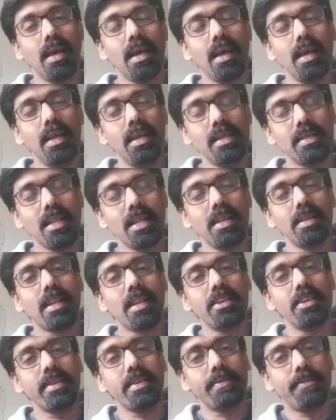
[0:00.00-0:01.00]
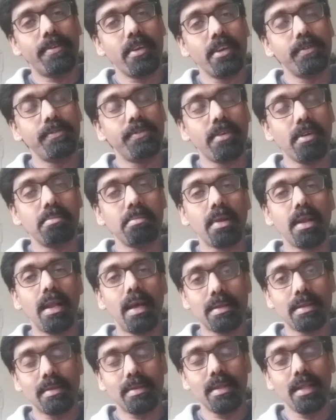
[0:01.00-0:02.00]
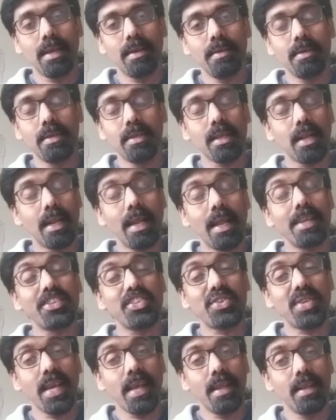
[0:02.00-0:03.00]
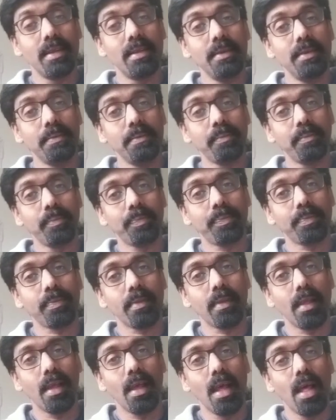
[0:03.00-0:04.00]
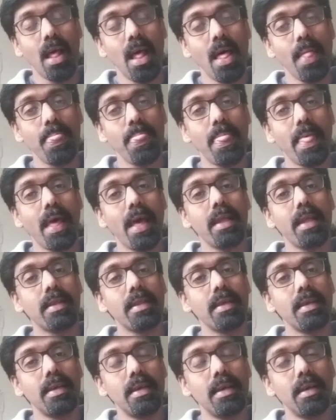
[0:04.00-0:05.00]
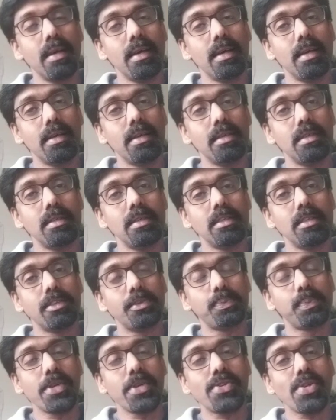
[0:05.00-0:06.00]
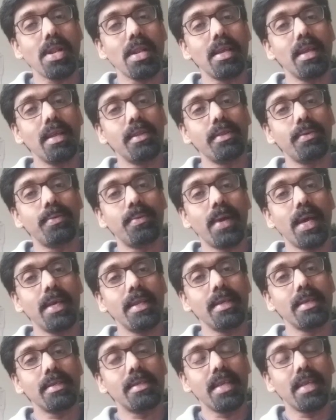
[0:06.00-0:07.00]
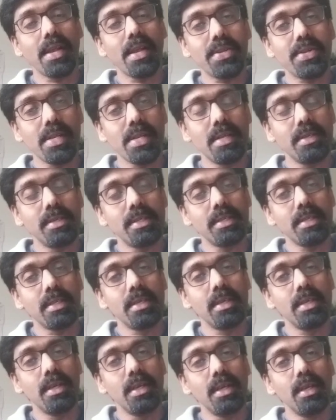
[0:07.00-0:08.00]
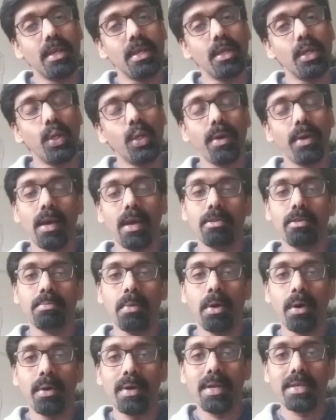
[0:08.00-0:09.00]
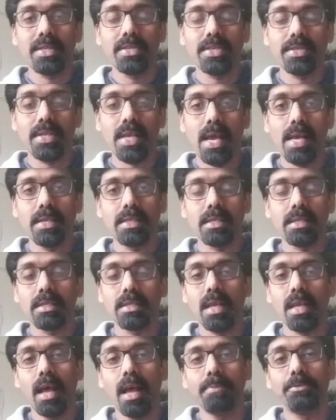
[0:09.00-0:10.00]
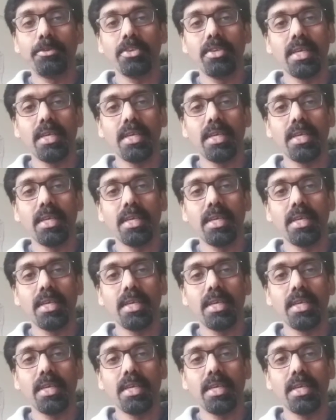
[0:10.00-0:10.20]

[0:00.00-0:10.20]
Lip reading: It is a little different from class 10 that, especially in the writing sections, you have more exercises up to